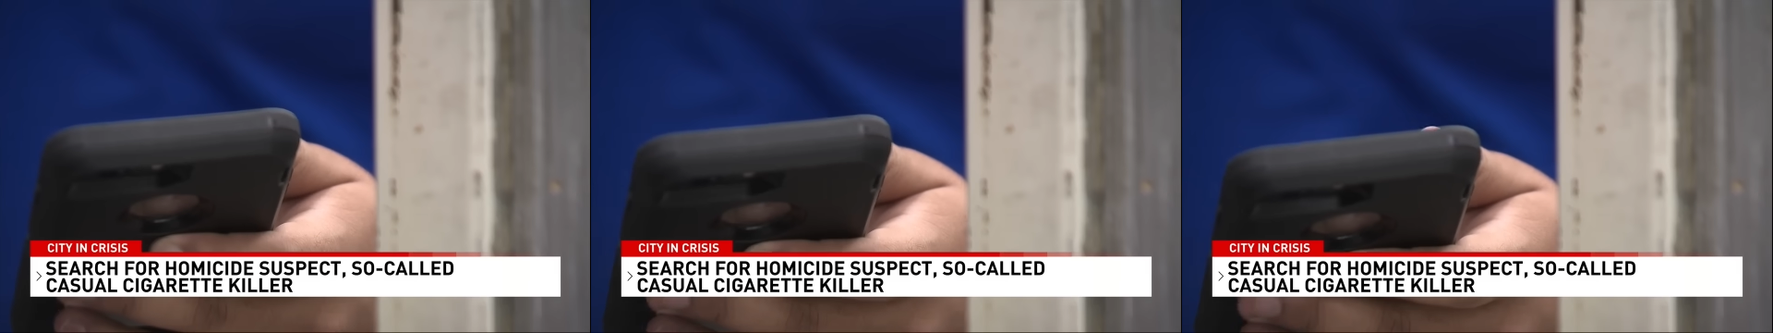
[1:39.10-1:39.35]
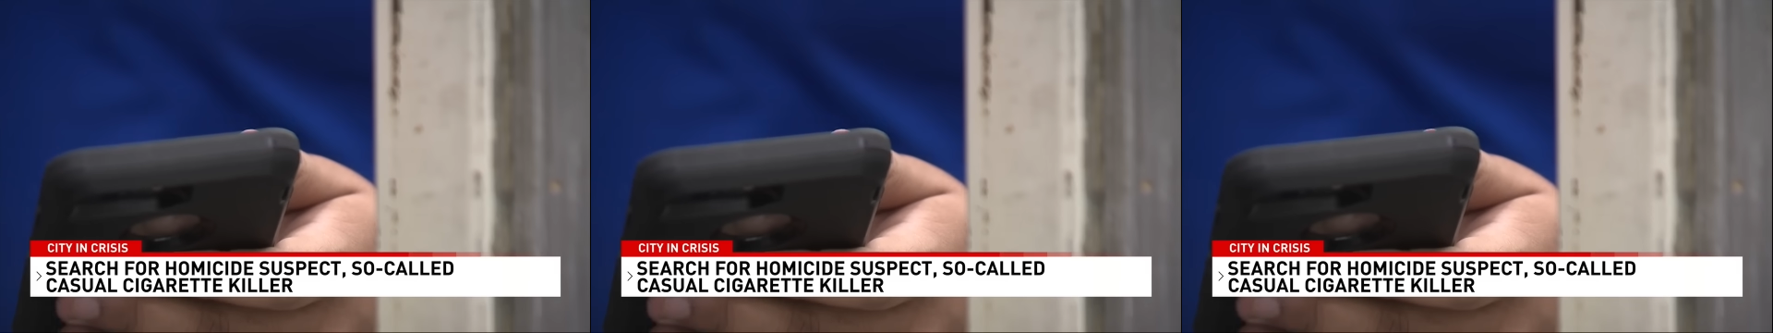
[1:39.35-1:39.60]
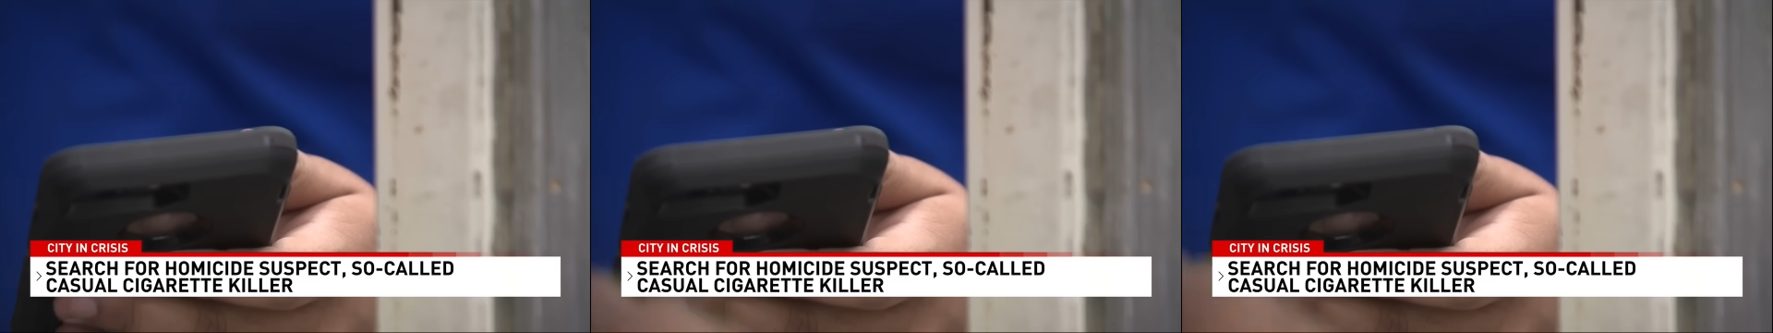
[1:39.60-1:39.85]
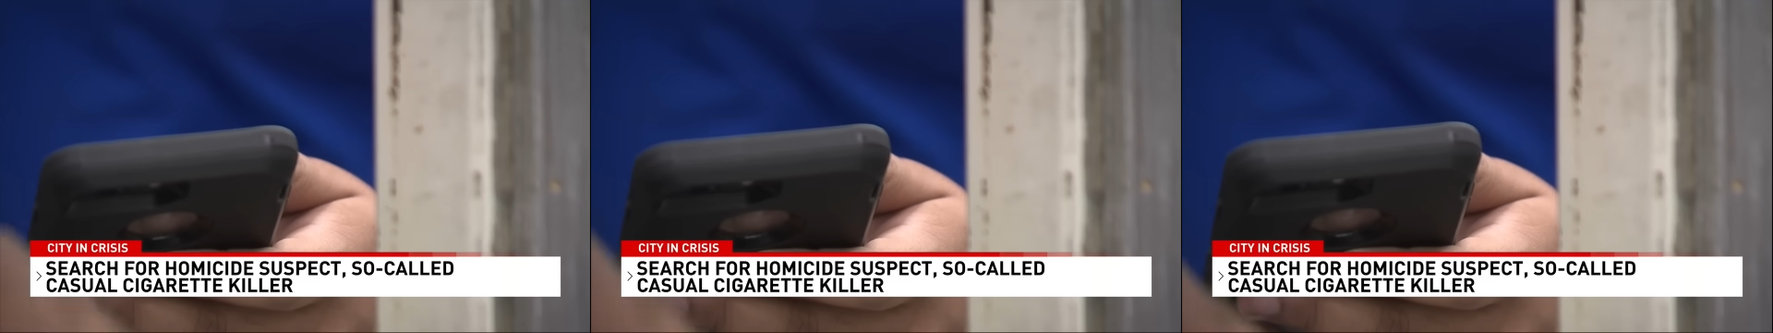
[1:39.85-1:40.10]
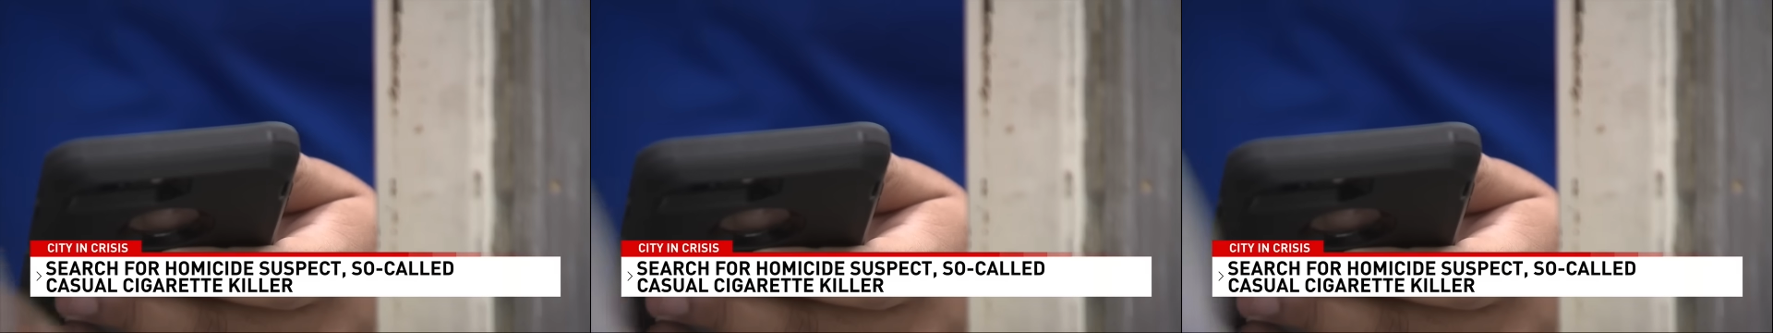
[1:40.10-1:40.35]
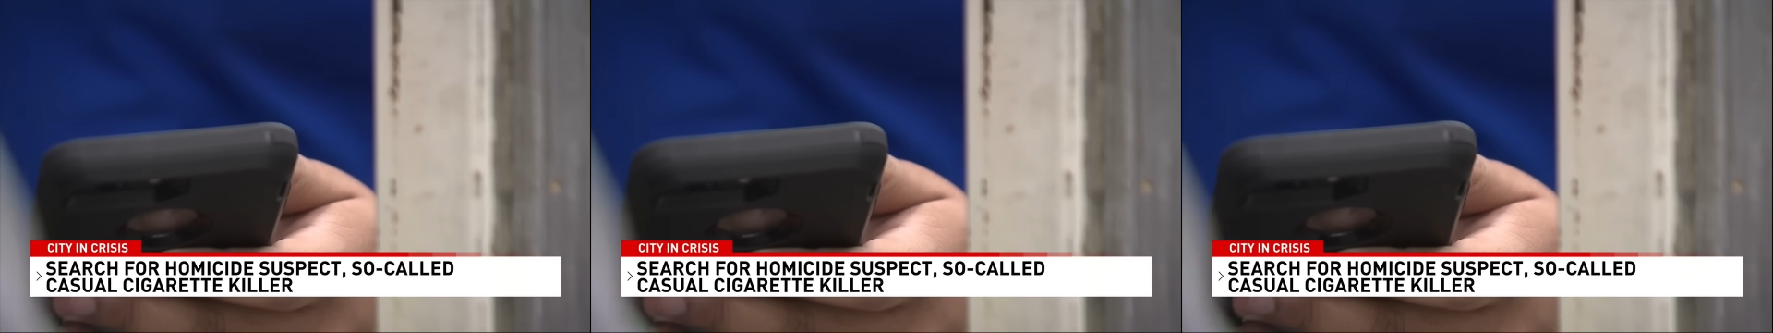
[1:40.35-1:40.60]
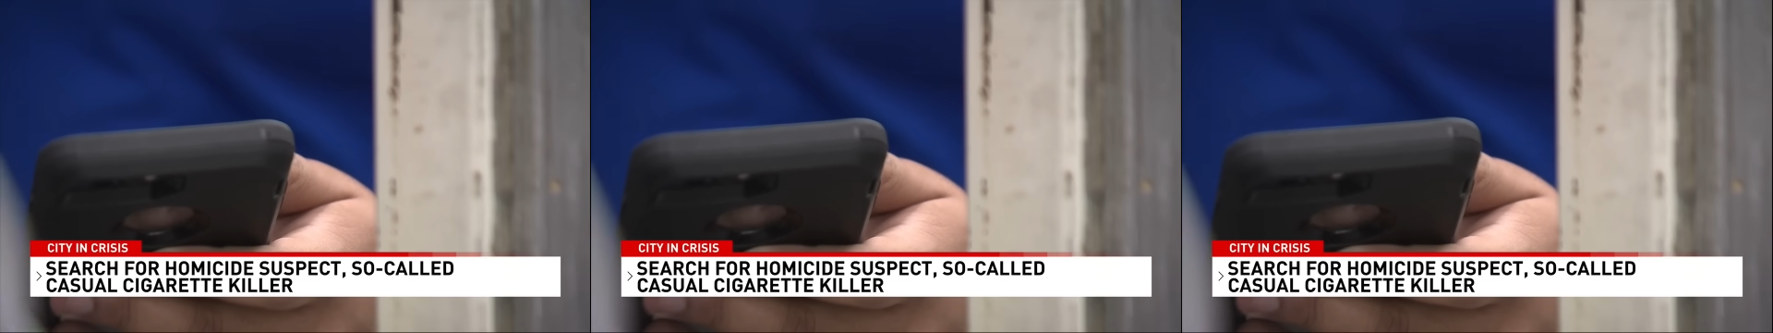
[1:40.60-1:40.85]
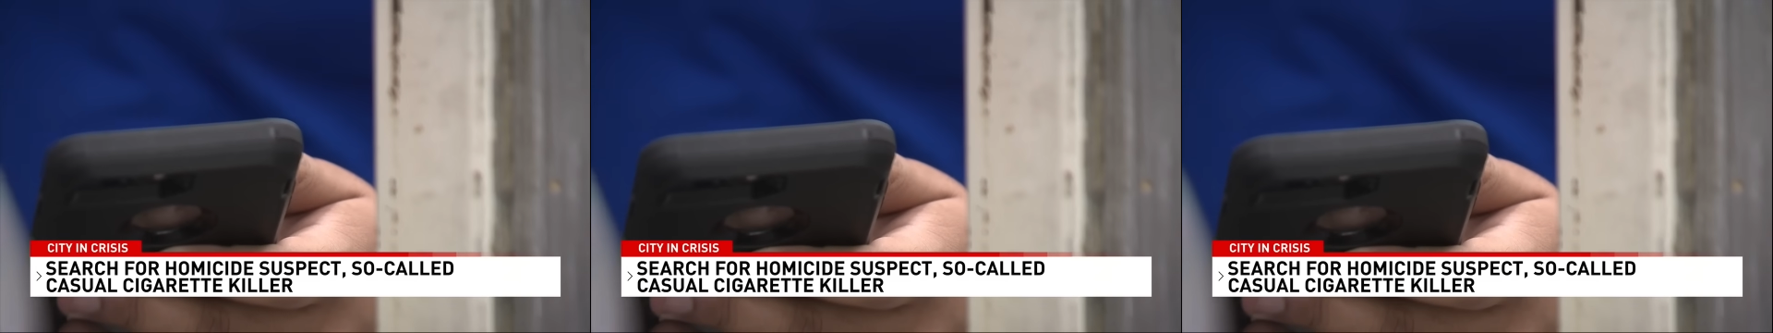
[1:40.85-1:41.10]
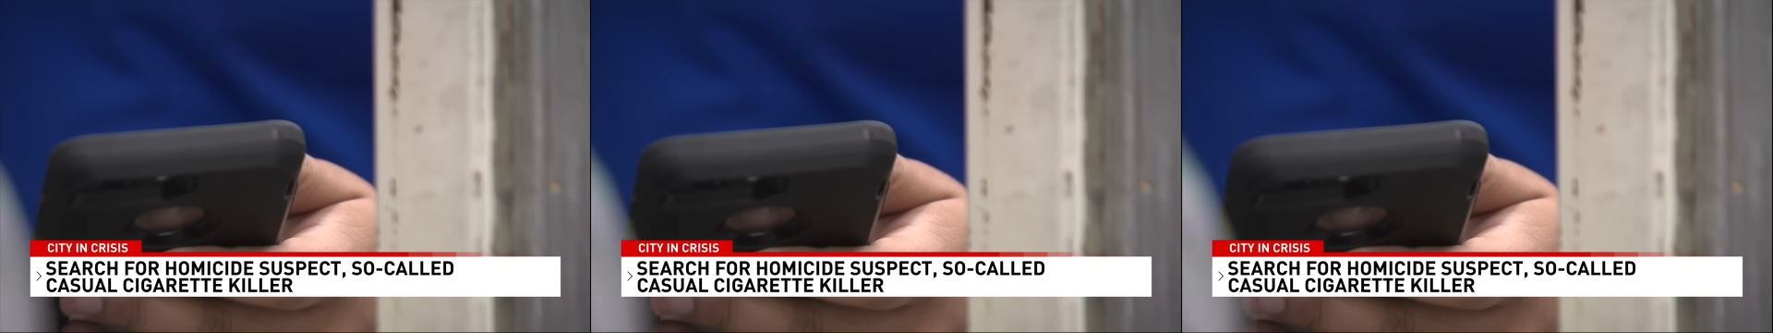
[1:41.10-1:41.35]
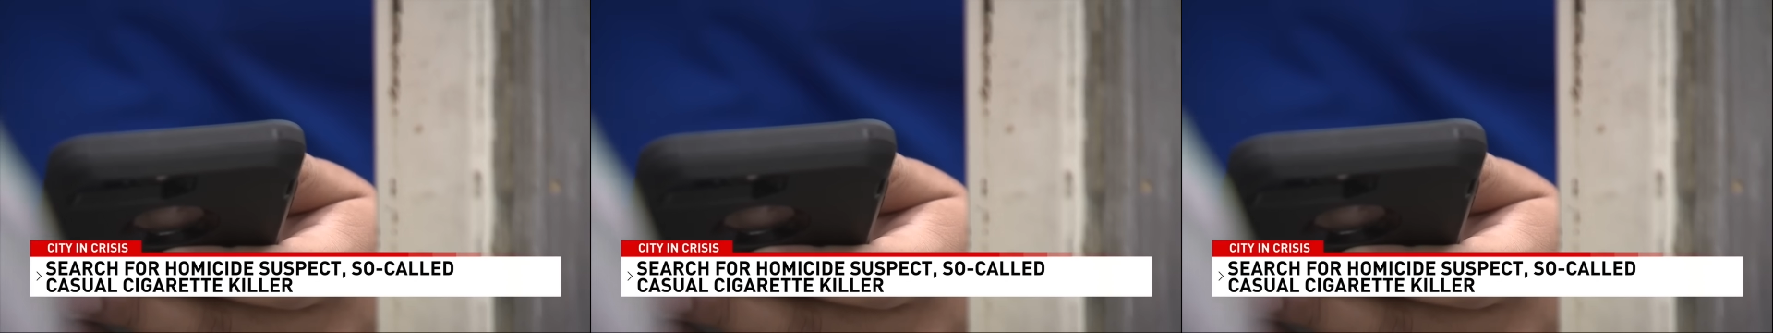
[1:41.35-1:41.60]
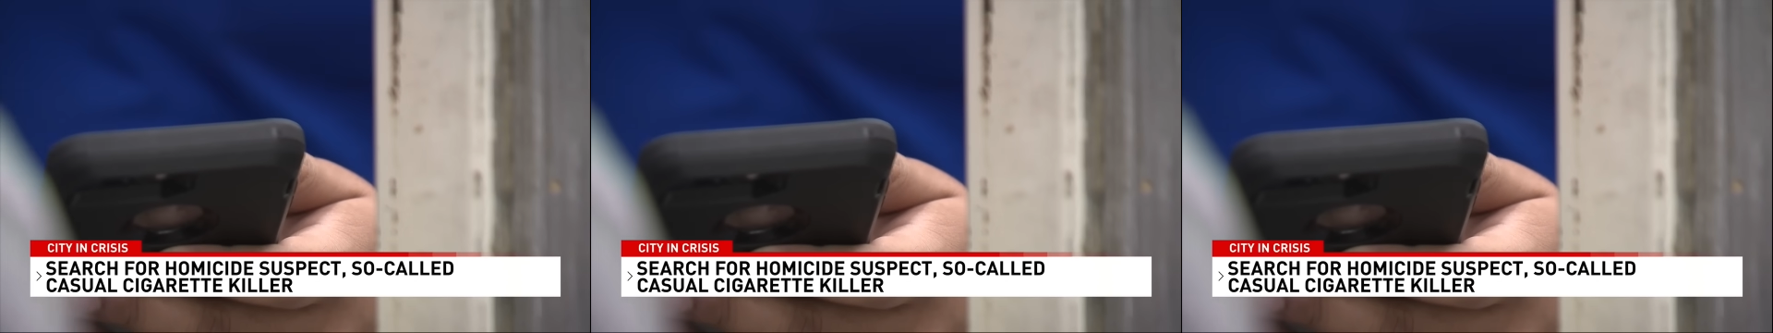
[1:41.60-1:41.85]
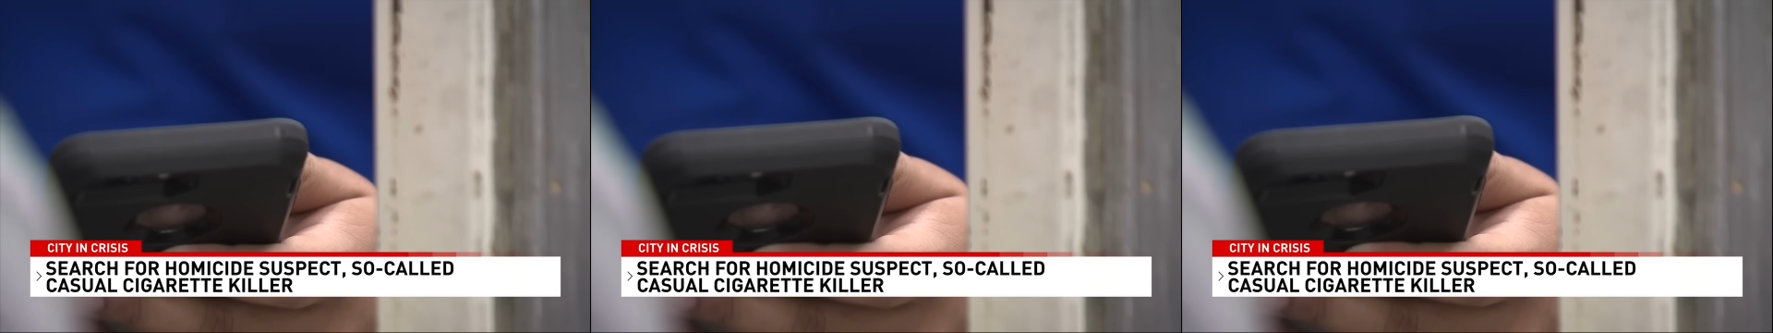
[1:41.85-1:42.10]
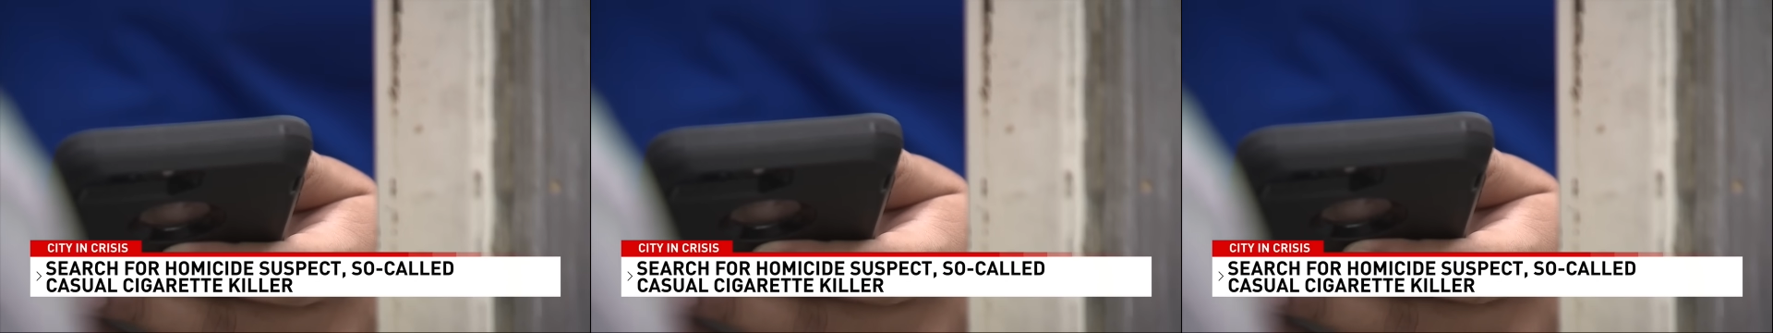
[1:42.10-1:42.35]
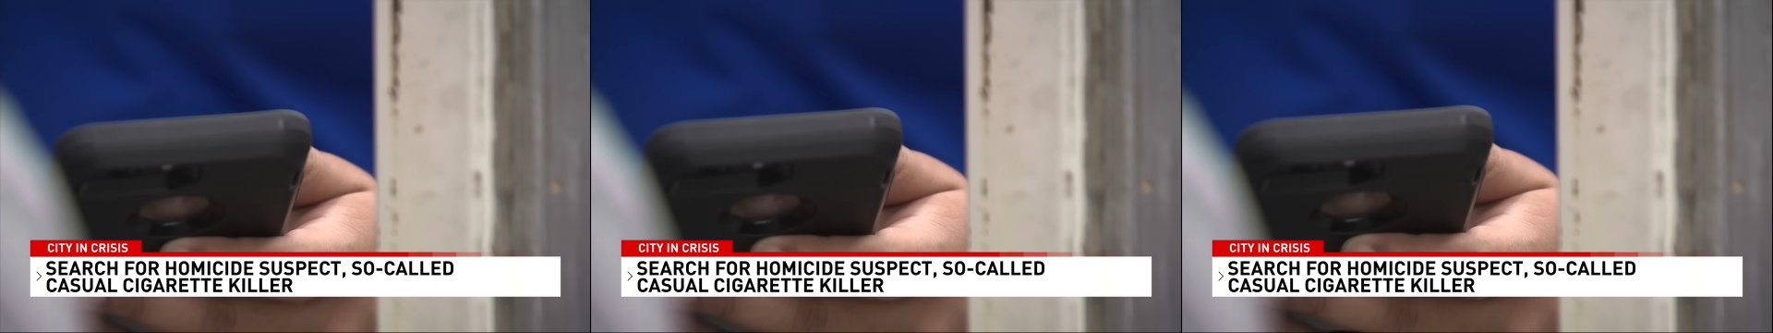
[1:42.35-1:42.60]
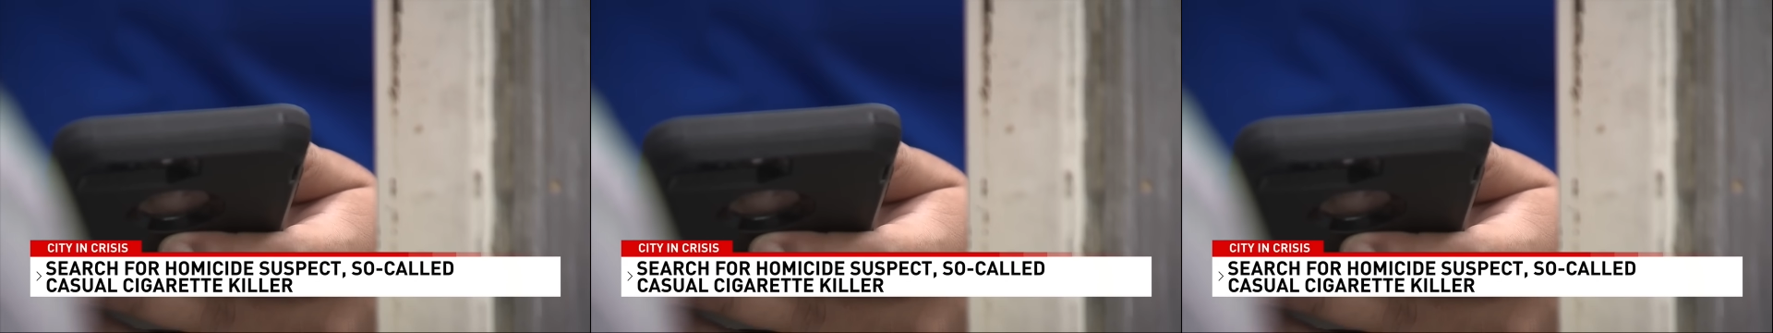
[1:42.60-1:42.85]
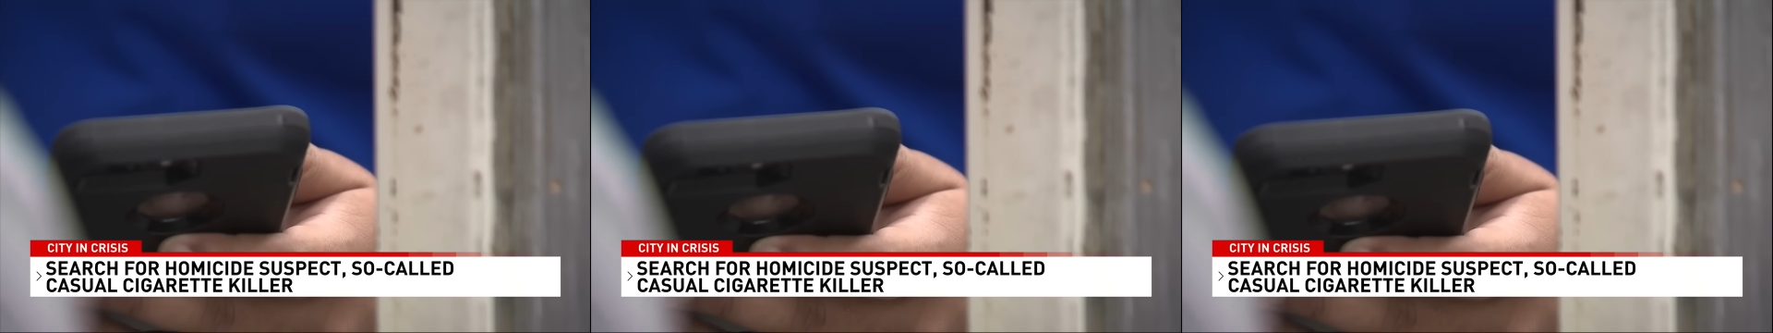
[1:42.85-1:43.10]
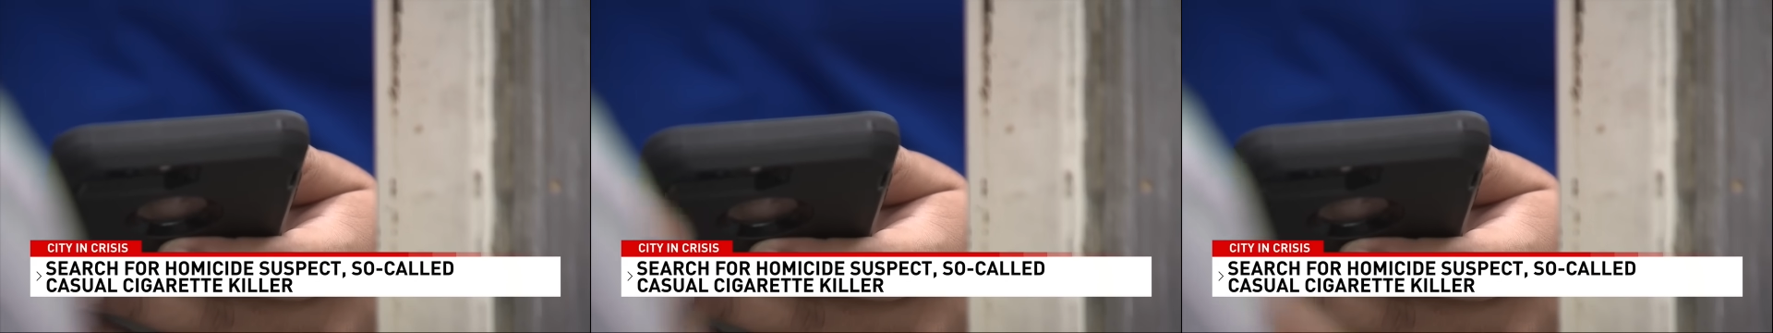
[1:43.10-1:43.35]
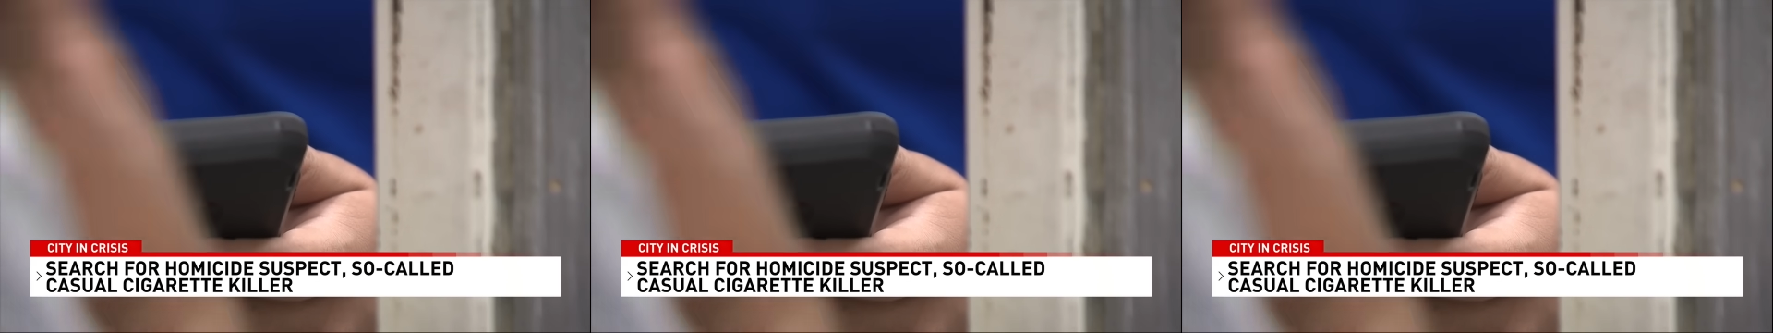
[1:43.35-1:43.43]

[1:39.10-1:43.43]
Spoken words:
No face is visible, so there are no lips to read.